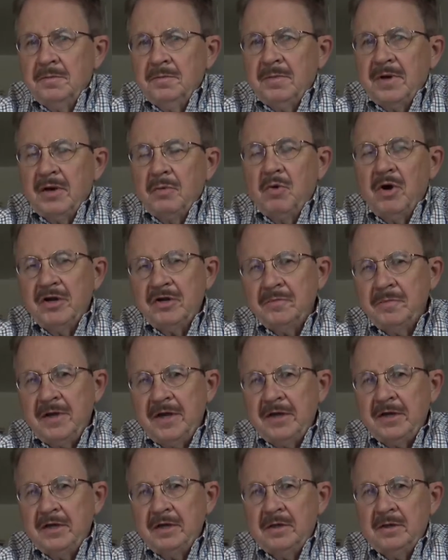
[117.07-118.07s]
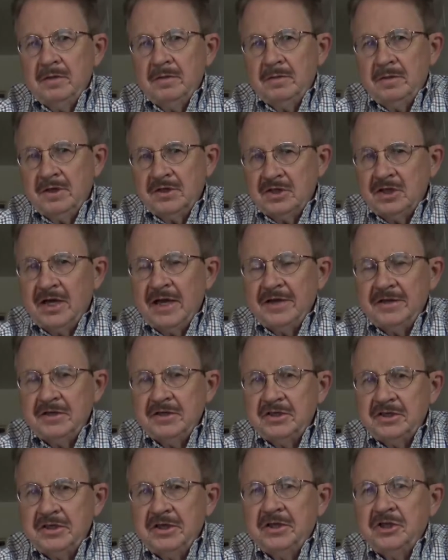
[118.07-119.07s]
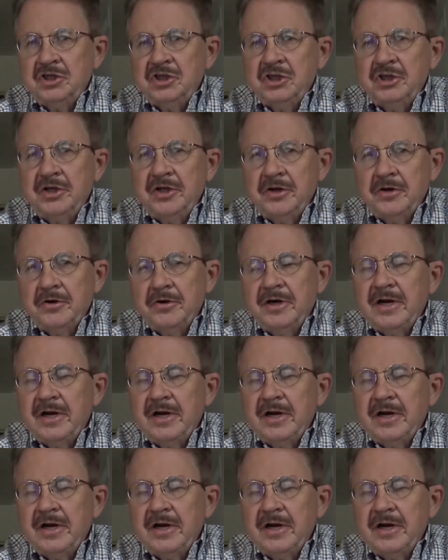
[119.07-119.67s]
but I want to make a slight distinction here,